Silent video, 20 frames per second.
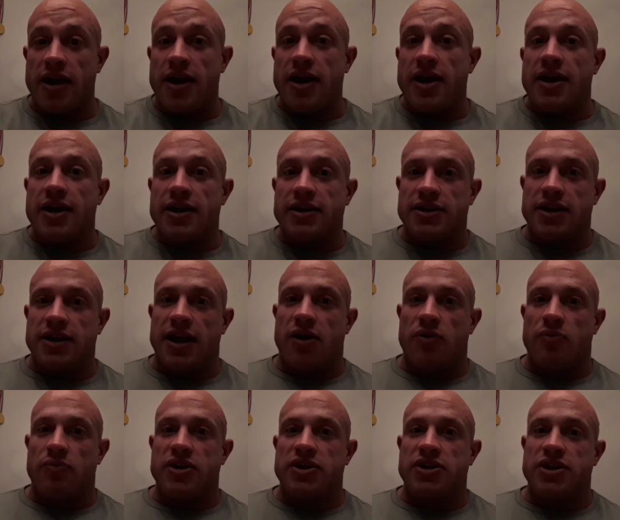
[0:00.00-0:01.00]
it's allowed
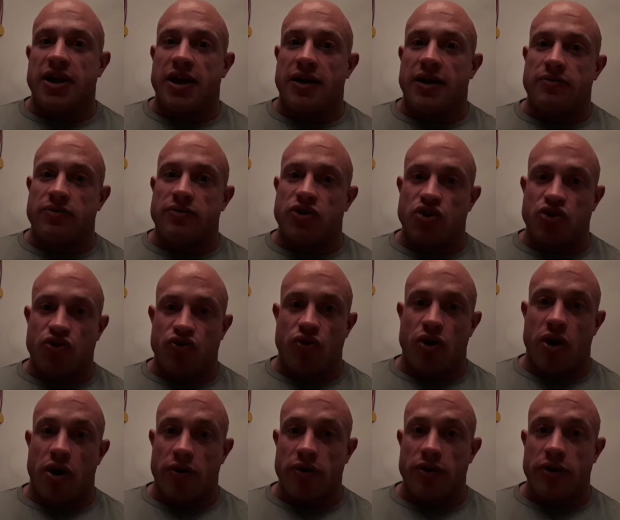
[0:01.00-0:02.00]
me to get
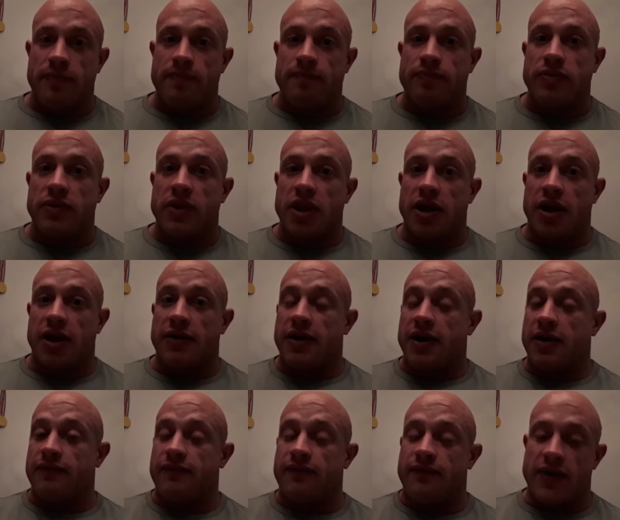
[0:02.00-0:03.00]
strong.
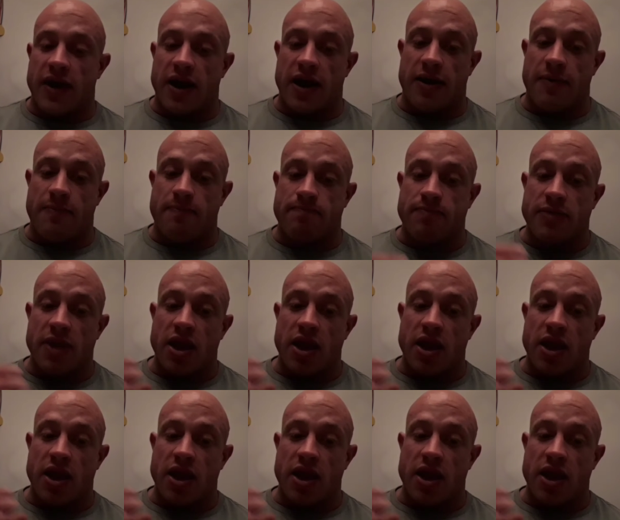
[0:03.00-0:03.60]
I've had